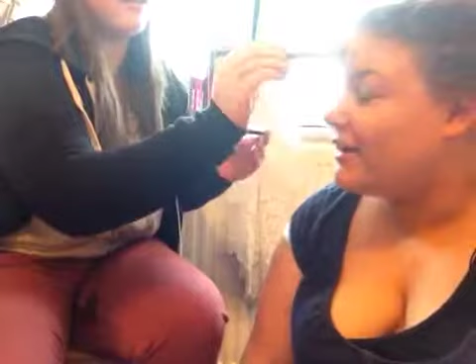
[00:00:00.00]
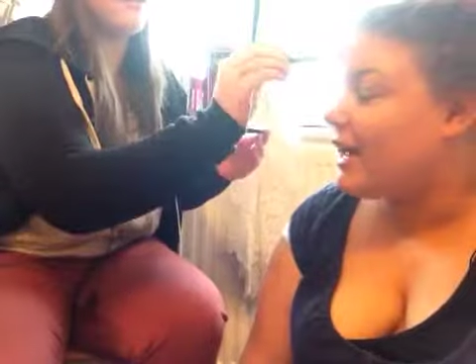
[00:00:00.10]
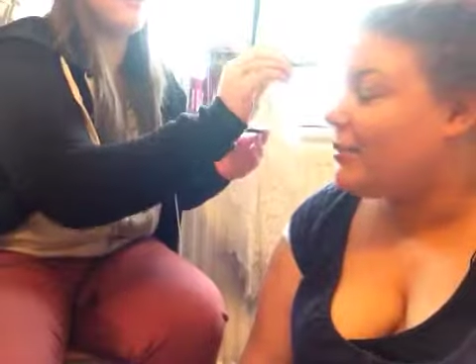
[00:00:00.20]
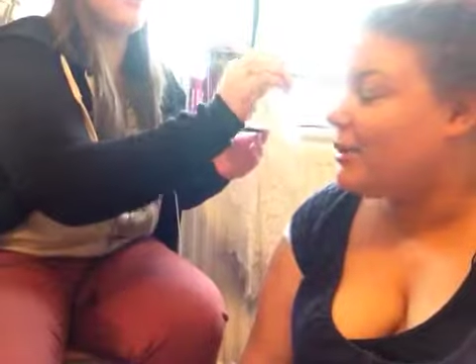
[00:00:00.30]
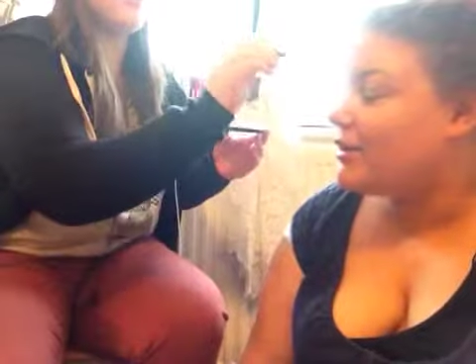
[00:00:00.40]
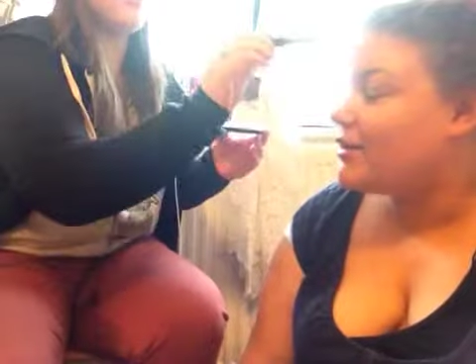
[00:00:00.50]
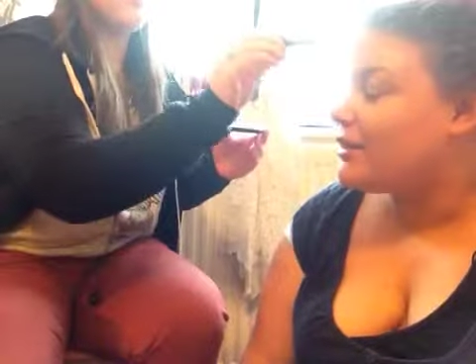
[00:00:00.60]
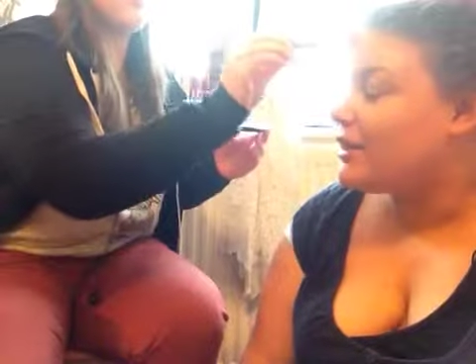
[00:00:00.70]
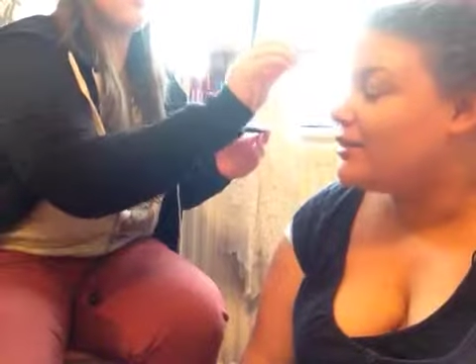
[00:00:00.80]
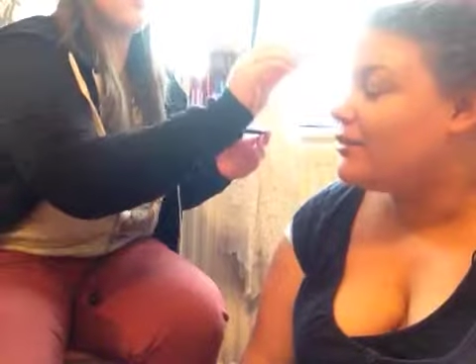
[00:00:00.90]
an eyeball under
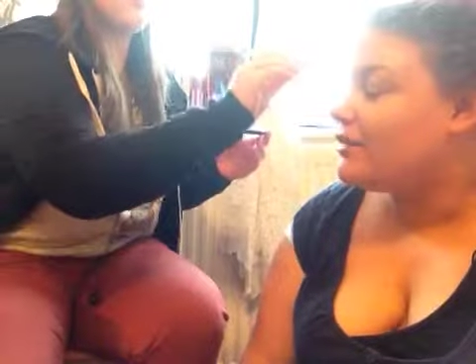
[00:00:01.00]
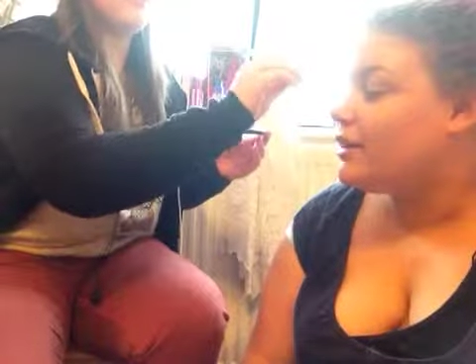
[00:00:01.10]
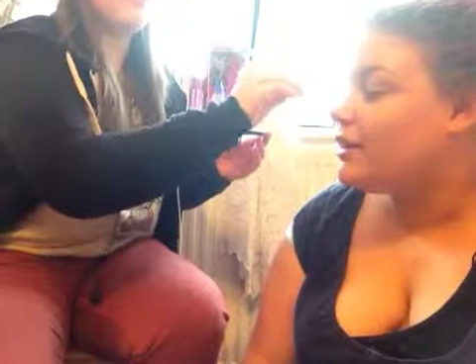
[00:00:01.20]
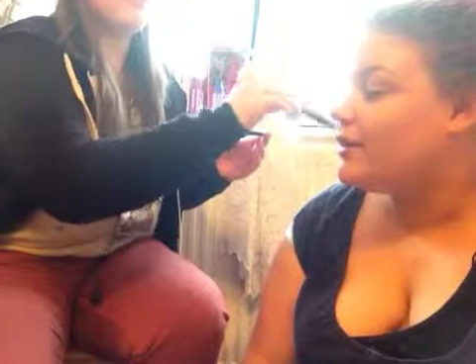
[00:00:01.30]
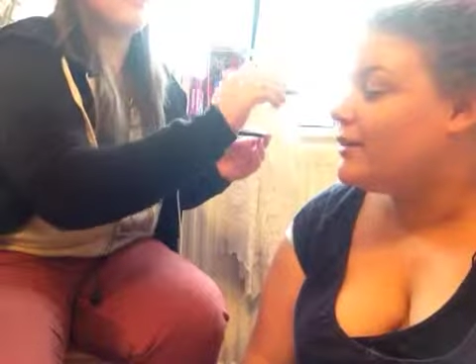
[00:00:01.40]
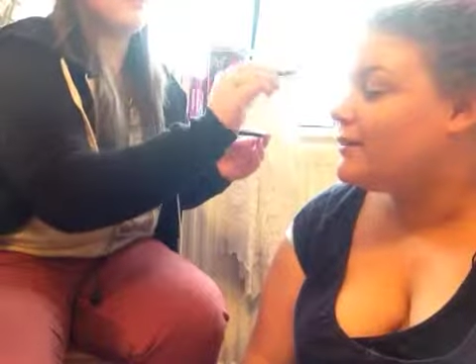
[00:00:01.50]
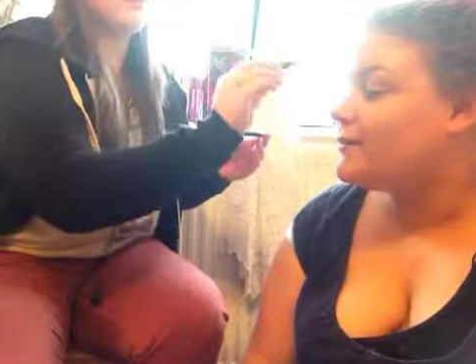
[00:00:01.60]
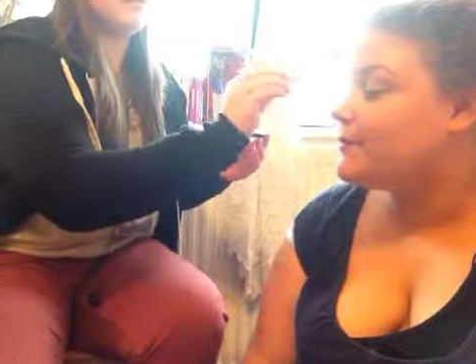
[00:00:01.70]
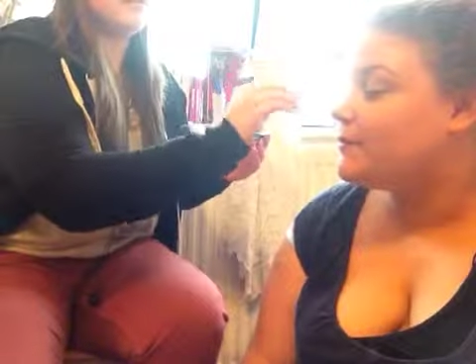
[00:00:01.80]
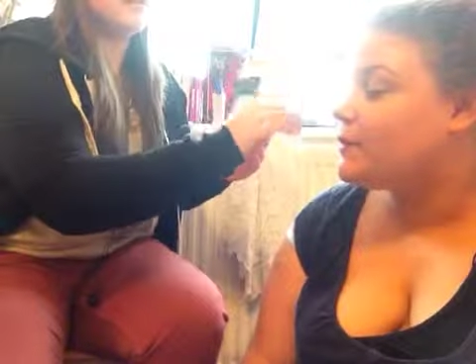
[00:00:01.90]
there, love. No, you don't.
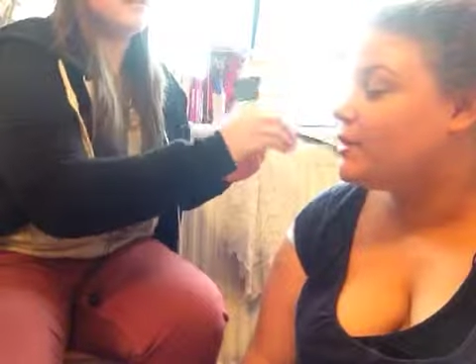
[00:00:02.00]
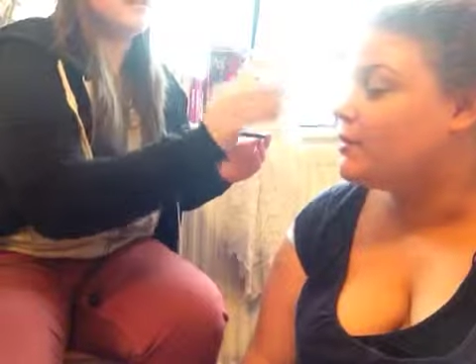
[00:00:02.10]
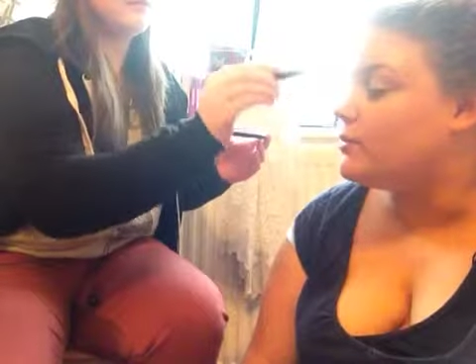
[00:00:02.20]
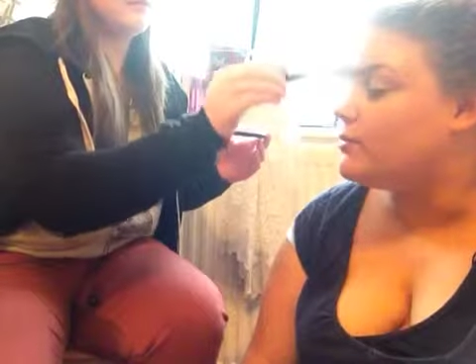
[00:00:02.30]
Oh.